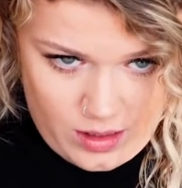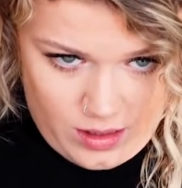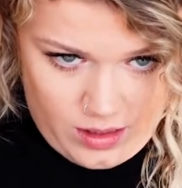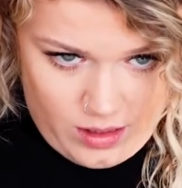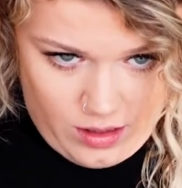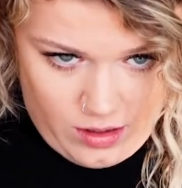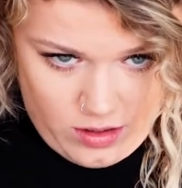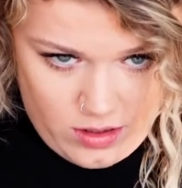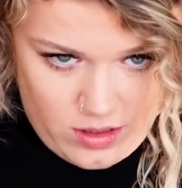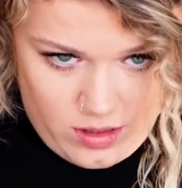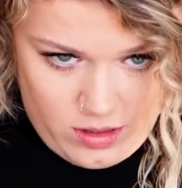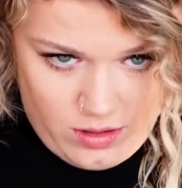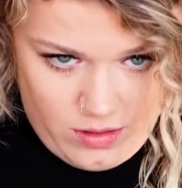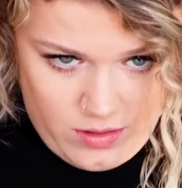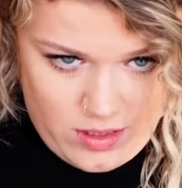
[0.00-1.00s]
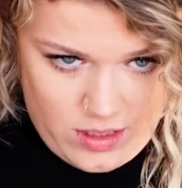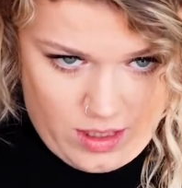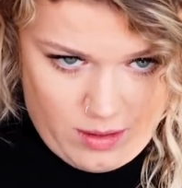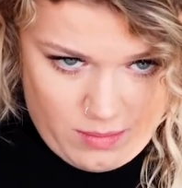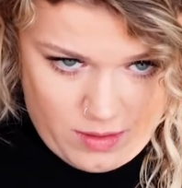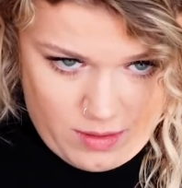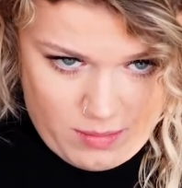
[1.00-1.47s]
And then I'll just loosen
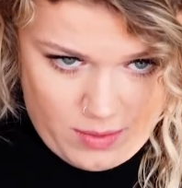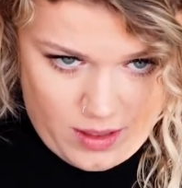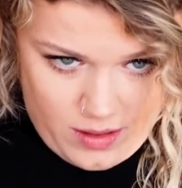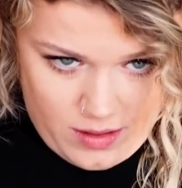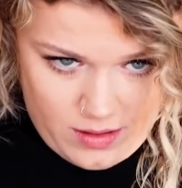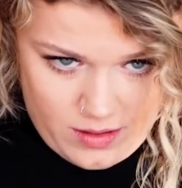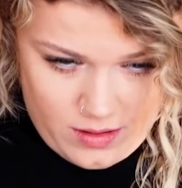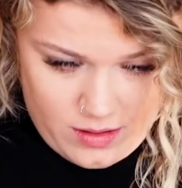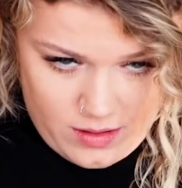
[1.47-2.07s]
up the bun.